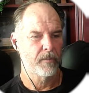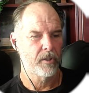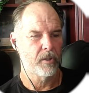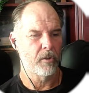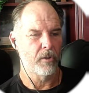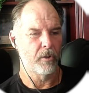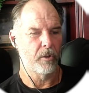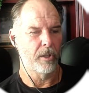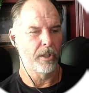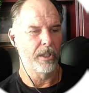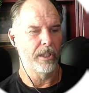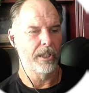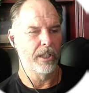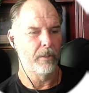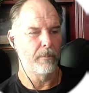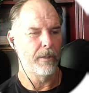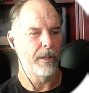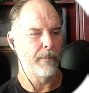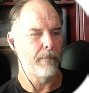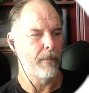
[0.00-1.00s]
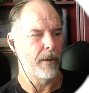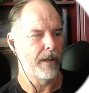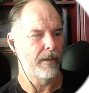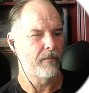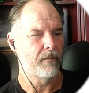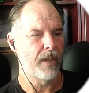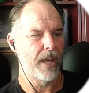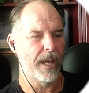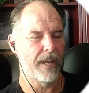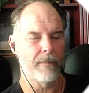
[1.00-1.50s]
So they're a little bit
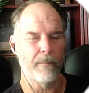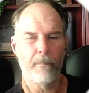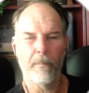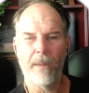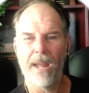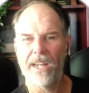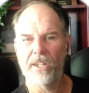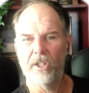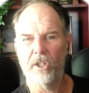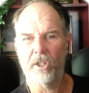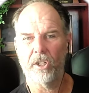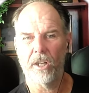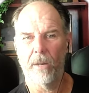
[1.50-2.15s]
above that magic